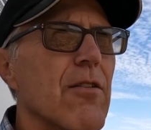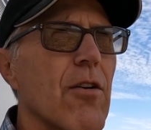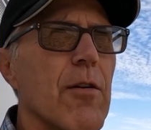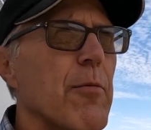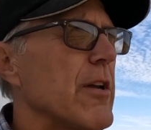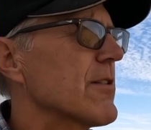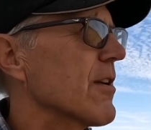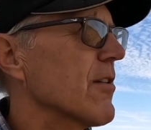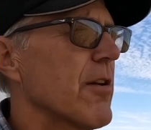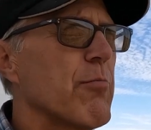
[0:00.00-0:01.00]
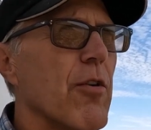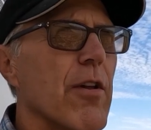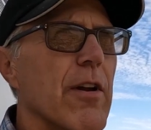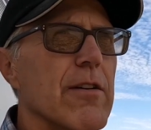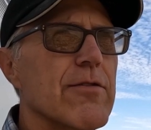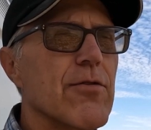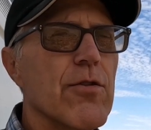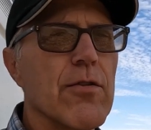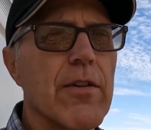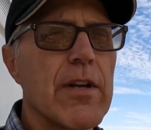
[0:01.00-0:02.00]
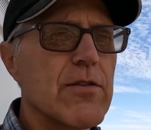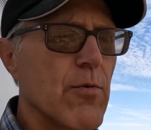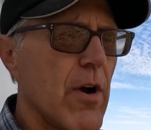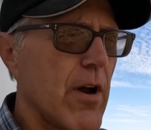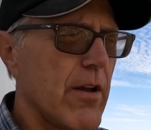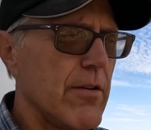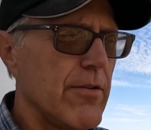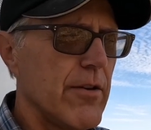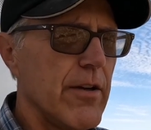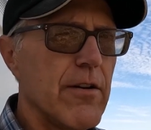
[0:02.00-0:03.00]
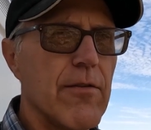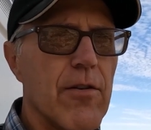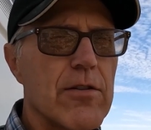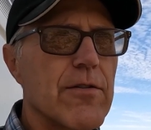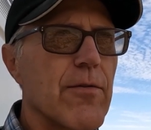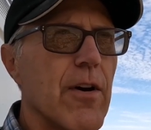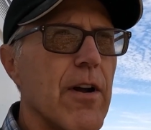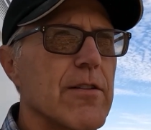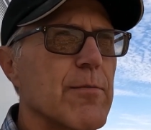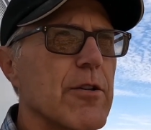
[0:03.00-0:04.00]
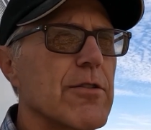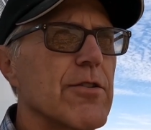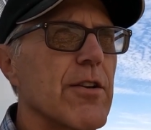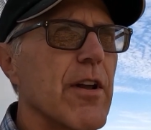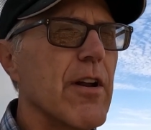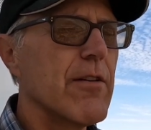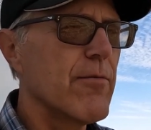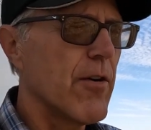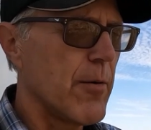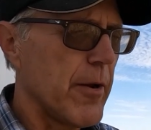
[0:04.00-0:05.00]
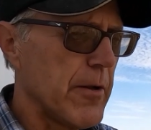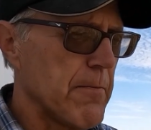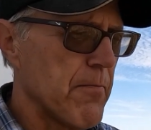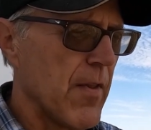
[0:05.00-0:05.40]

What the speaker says: Corn basically pulling us through, and that's why you need to diversify as much as you can in farming.